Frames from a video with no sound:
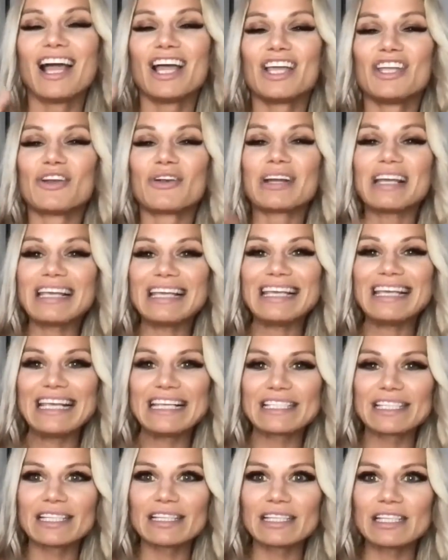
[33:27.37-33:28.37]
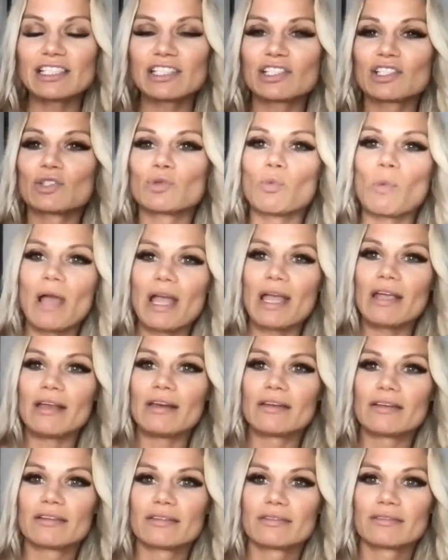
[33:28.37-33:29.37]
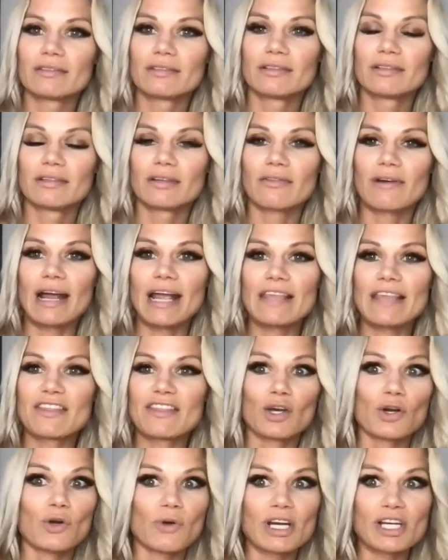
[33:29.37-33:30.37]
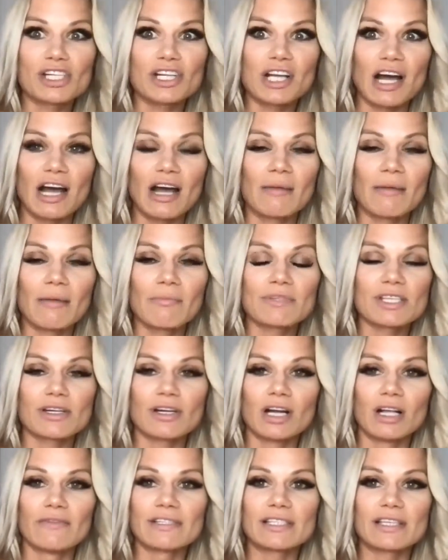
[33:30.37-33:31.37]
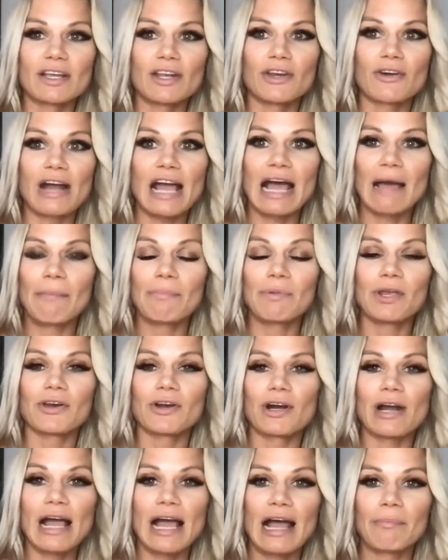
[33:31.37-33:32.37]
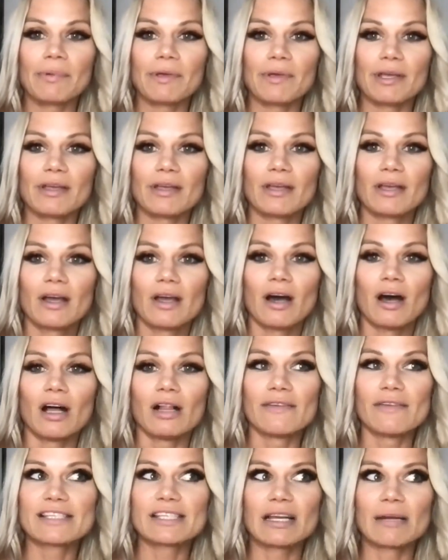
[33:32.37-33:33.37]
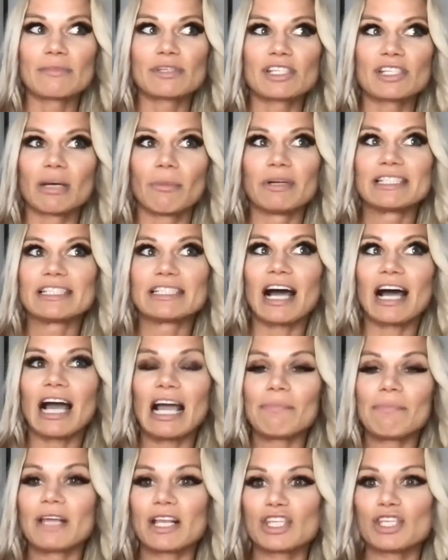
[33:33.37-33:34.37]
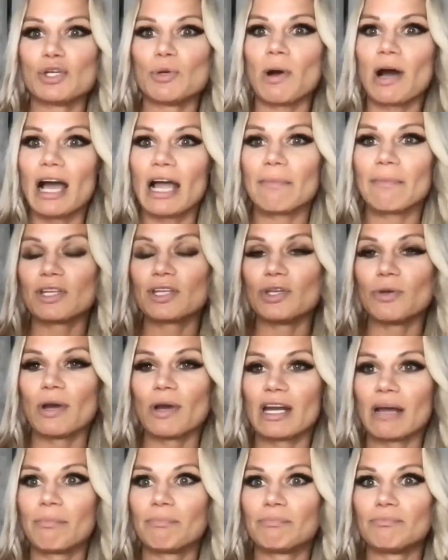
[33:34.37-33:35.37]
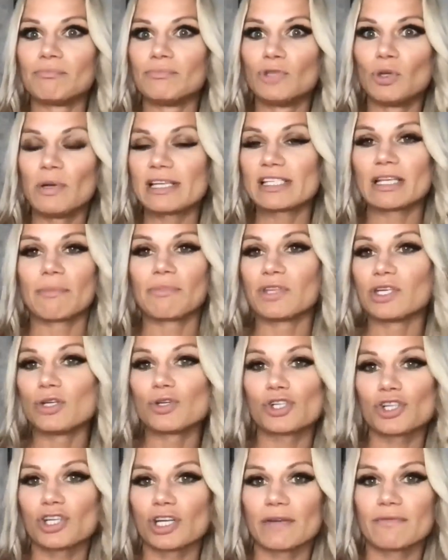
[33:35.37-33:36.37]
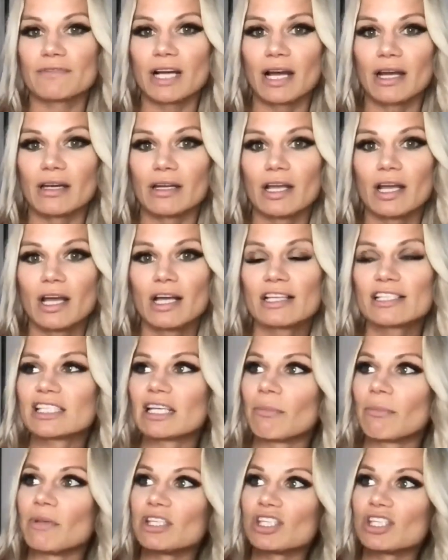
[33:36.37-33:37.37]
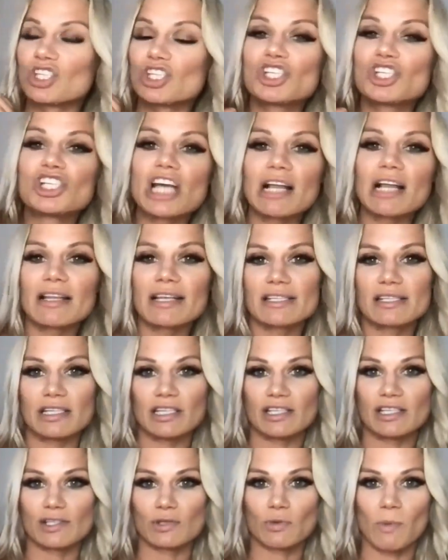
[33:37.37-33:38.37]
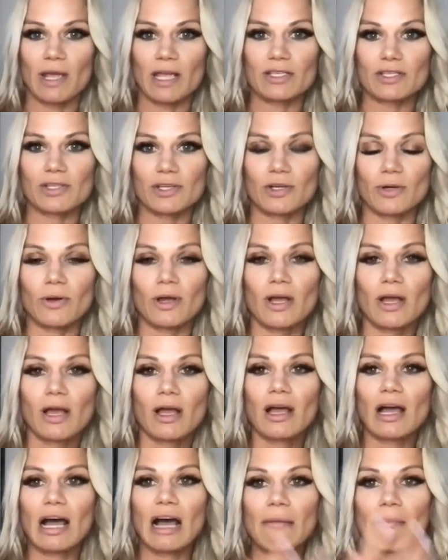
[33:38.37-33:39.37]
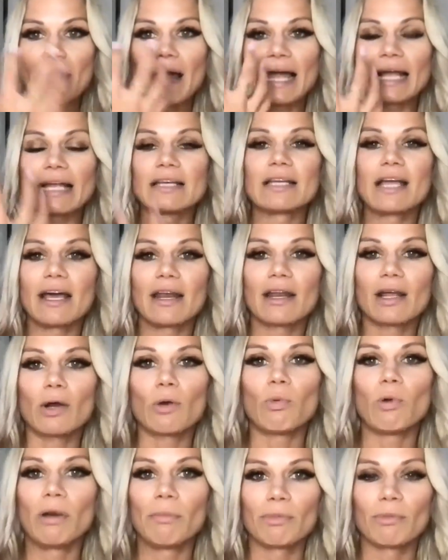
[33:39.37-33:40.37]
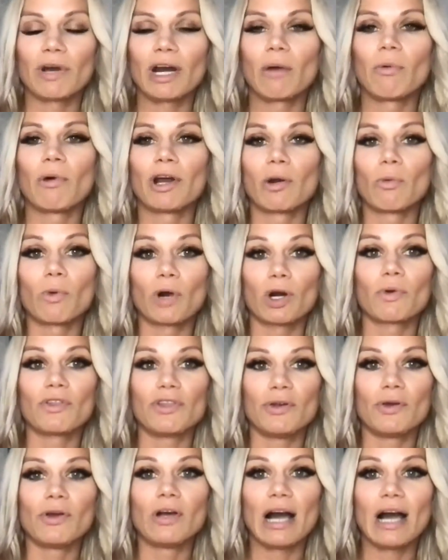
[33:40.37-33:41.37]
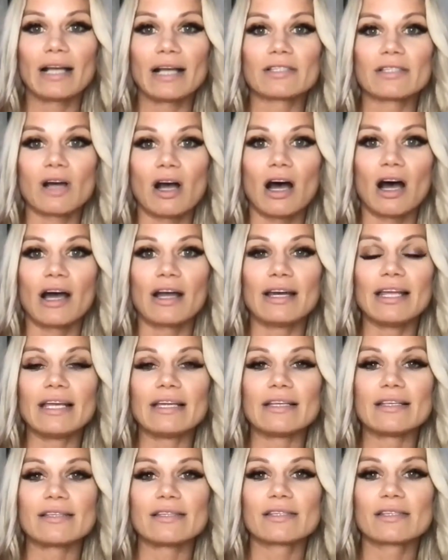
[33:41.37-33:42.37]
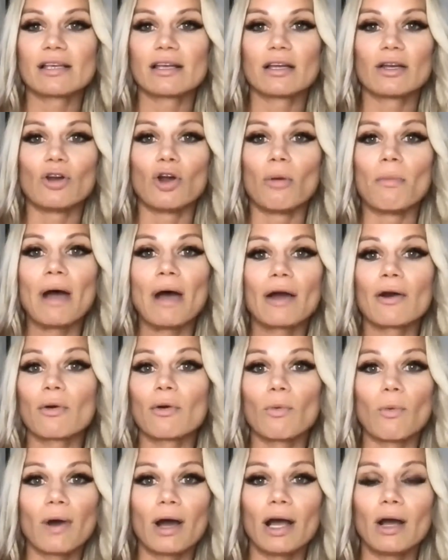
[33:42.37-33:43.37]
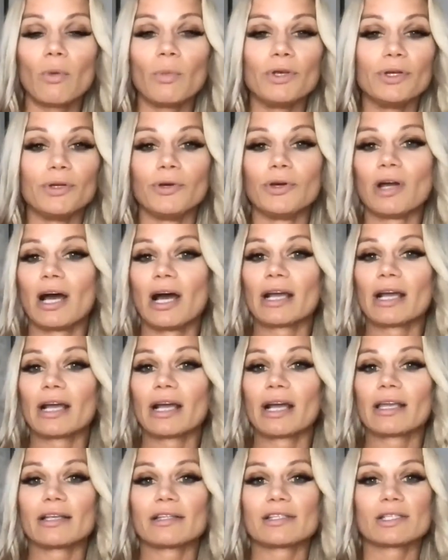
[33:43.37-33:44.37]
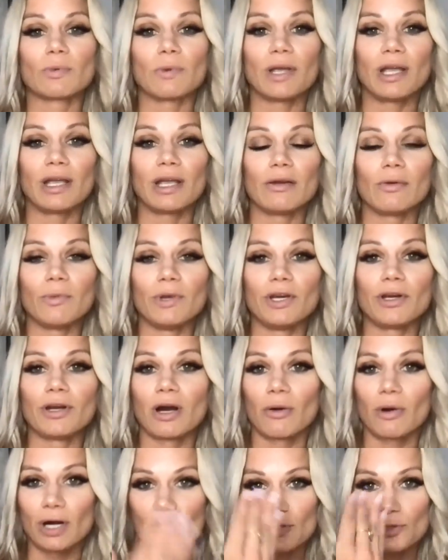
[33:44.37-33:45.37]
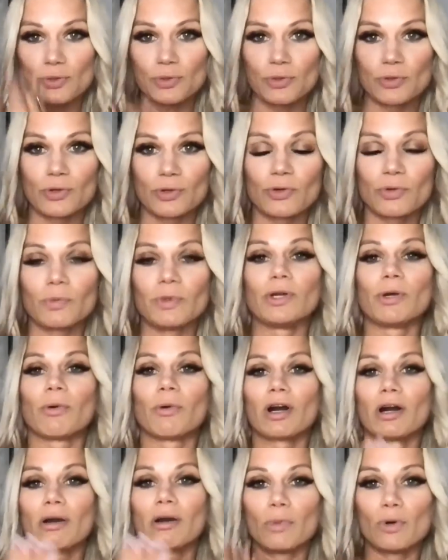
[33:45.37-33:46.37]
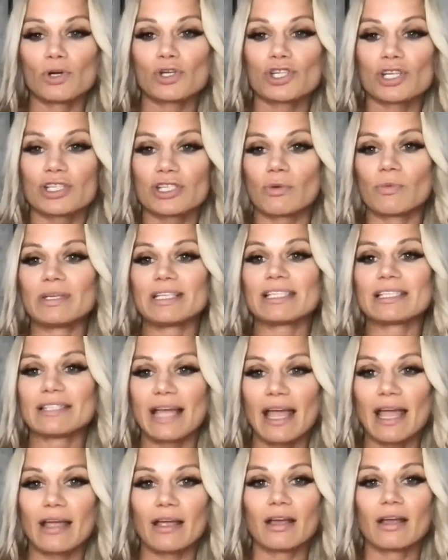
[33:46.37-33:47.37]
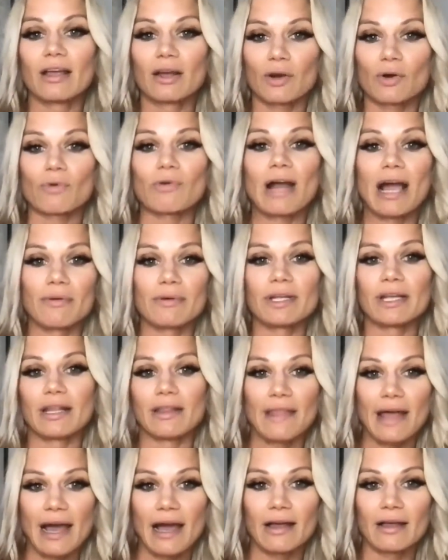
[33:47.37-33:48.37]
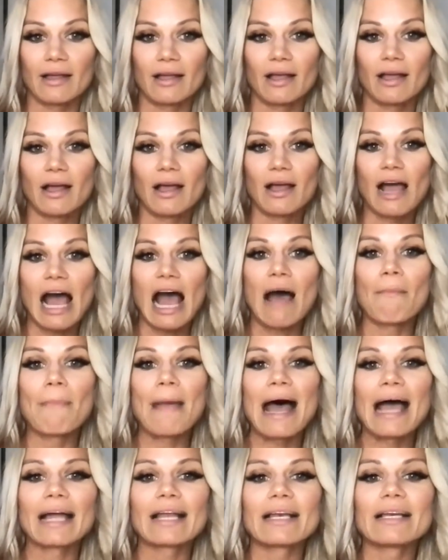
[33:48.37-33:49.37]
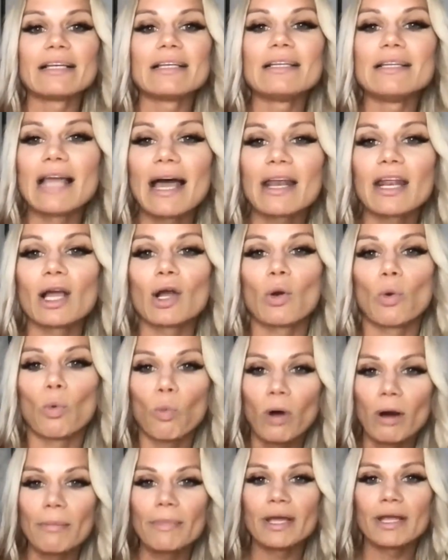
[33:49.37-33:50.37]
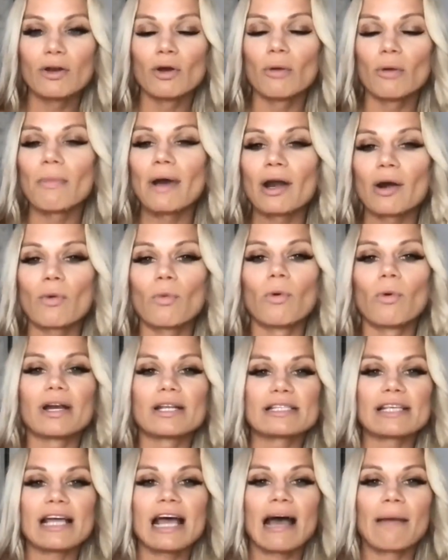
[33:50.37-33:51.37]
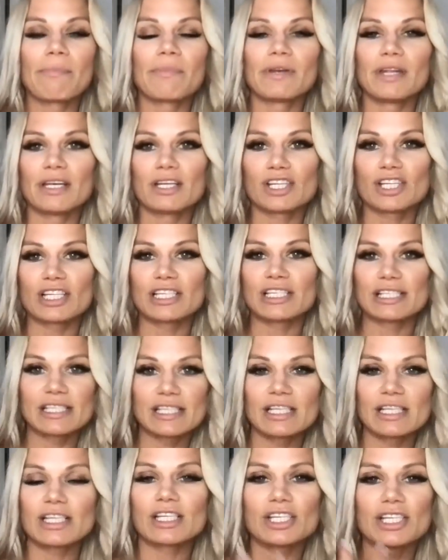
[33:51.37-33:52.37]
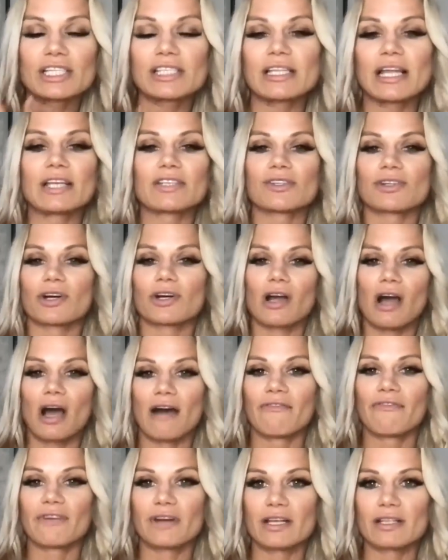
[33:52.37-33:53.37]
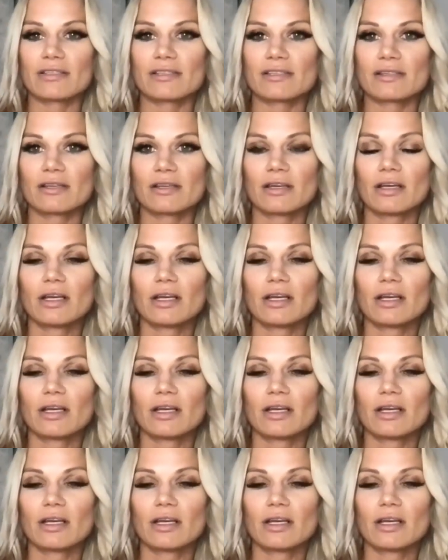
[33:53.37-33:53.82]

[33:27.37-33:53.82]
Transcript: You're easily swayed, right? The Grinch comes and all of a sudden you're happy and you're not happy. All of a sudden someone's hype gets you hyped and you end up doing something you shouldn't have done. Someone's jealousy sways you. A magnetic woman, what I want to work with you guys on is no matter what, we do not get swayed. We know our truth, we know our emotions, and we stay grounded in that. A magnetic woman, no matter what is happening, she stays in her confidence.